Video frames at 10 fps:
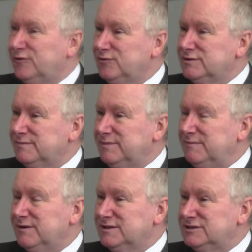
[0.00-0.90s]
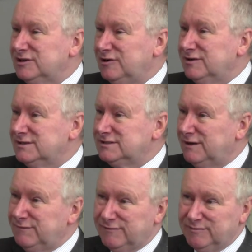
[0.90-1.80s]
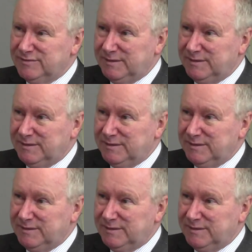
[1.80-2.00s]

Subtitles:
older people in Scotland suffer from